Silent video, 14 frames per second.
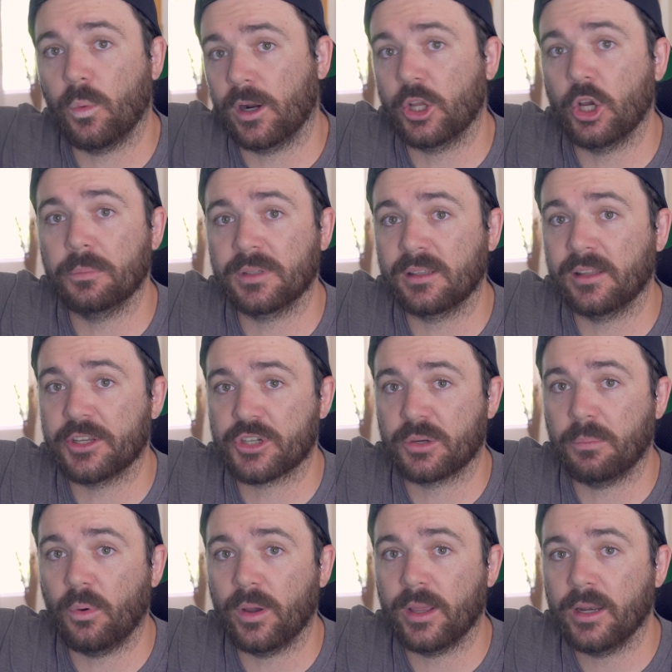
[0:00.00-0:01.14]
want to go up to Glacier
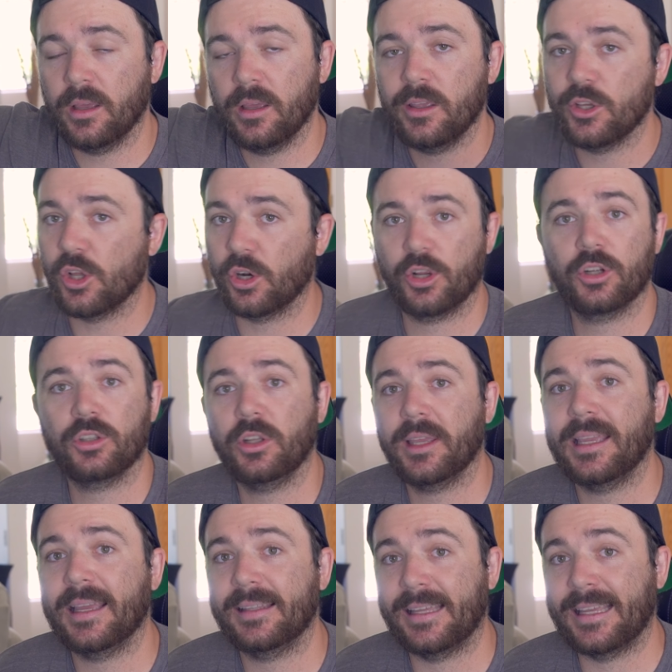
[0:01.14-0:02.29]
Point. You know, you're
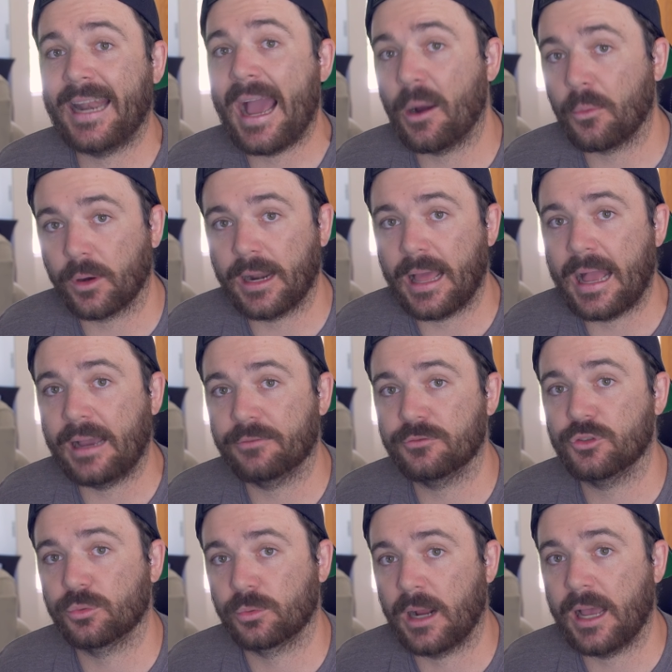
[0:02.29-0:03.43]
looking at like an hour and a half
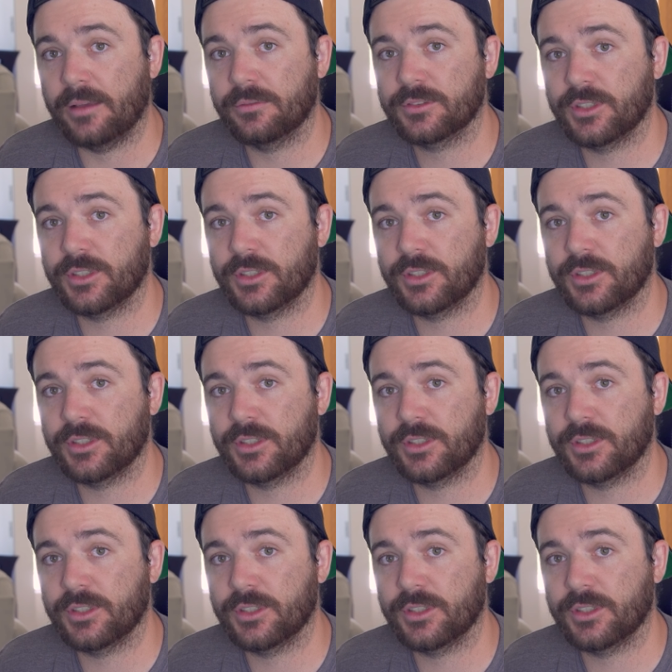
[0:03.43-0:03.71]
drive.